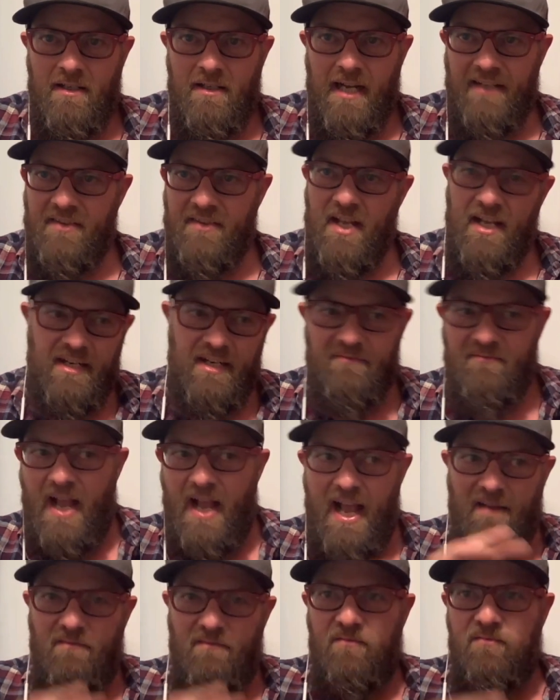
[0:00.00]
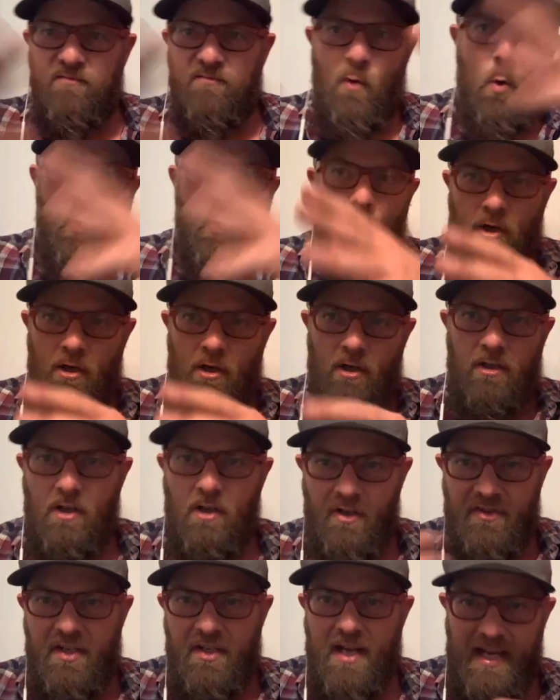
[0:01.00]
And then if at 4
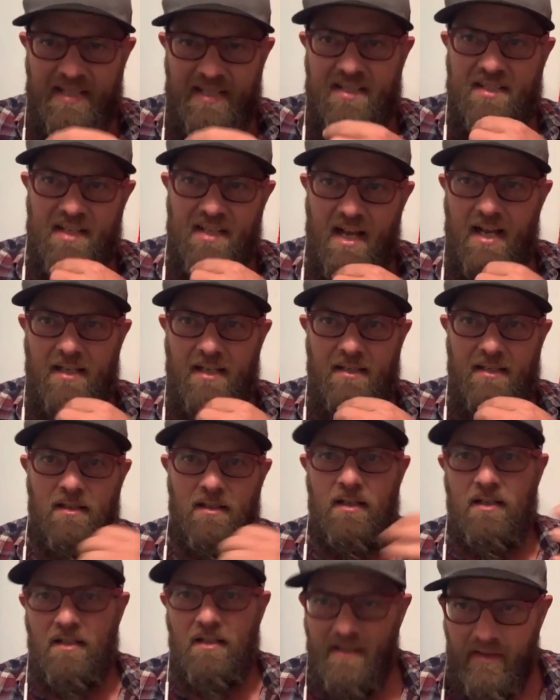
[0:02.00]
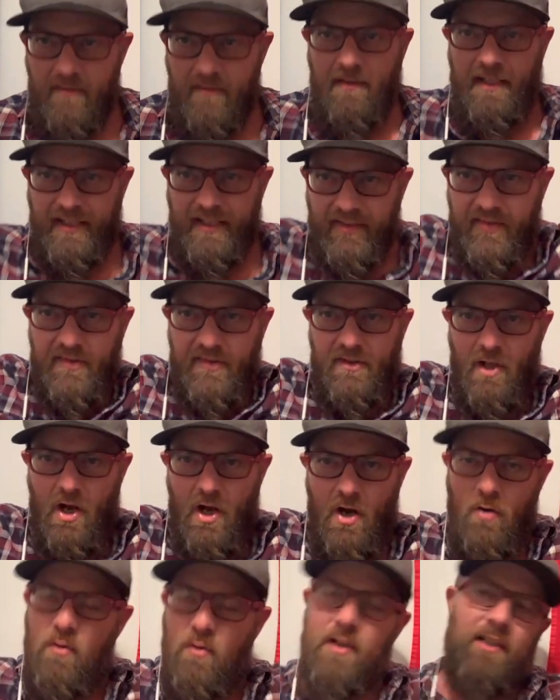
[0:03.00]
on the next set, it's
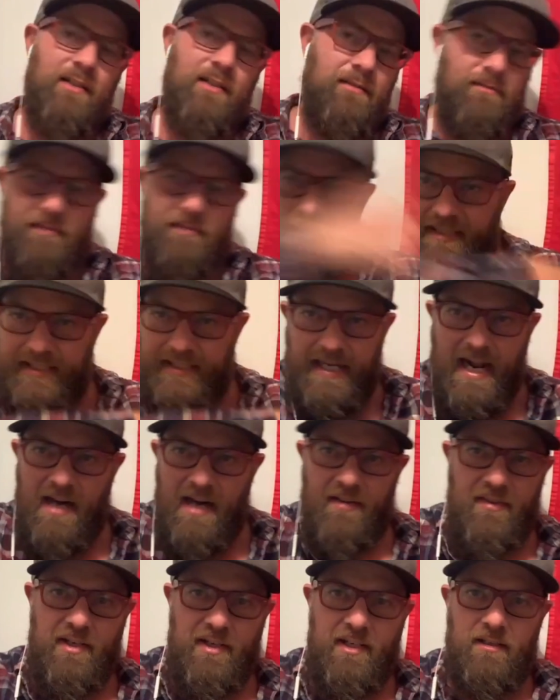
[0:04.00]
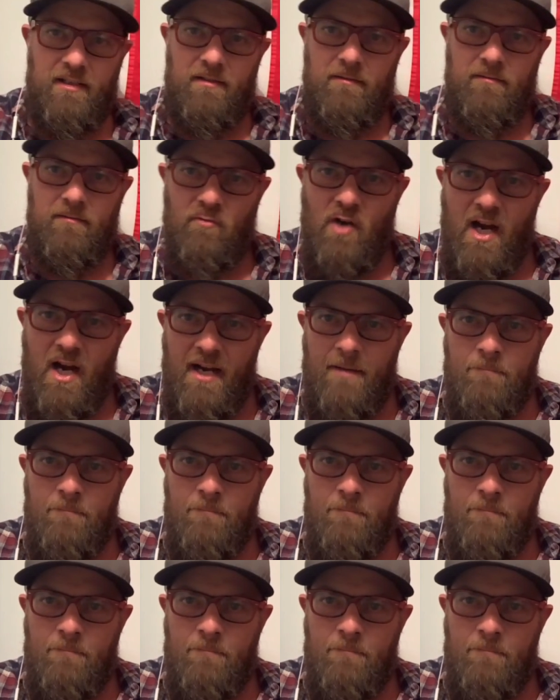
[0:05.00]
slow, get out of there, right?